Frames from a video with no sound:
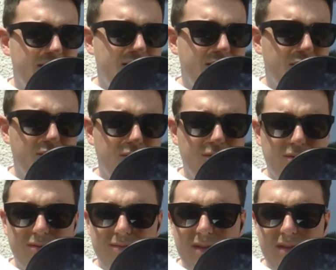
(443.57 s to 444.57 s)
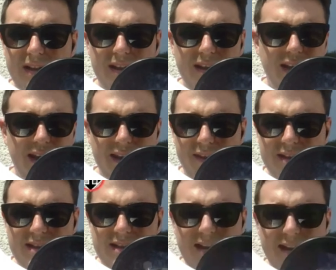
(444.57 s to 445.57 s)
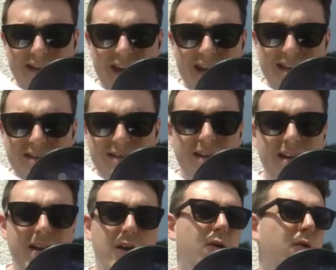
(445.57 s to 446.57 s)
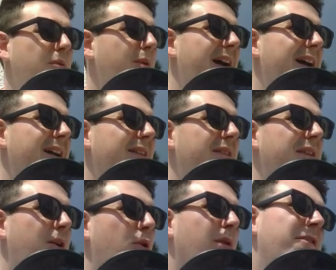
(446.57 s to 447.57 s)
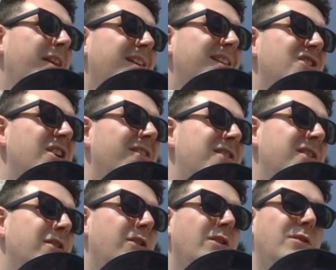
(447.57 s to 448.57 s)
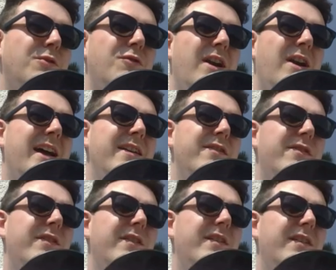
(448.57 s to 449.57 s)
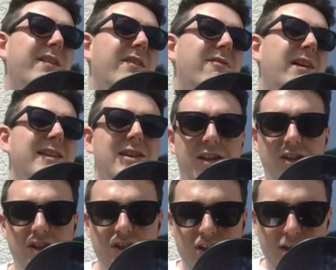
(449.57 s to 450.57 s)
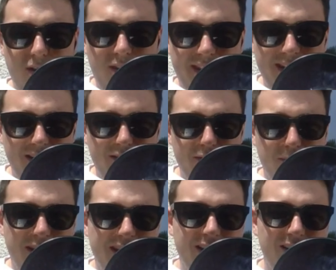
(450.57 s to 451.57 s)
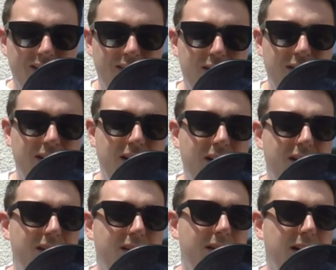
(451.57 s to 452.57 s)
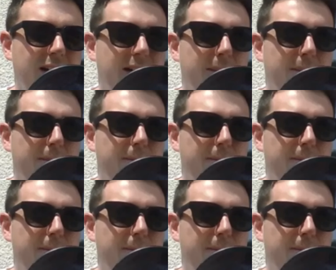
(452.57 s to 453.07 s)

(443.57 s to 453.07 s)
so yeah, this is, I guess, the equivalent to sharing to your Google Drive, and you could just share the link from here. I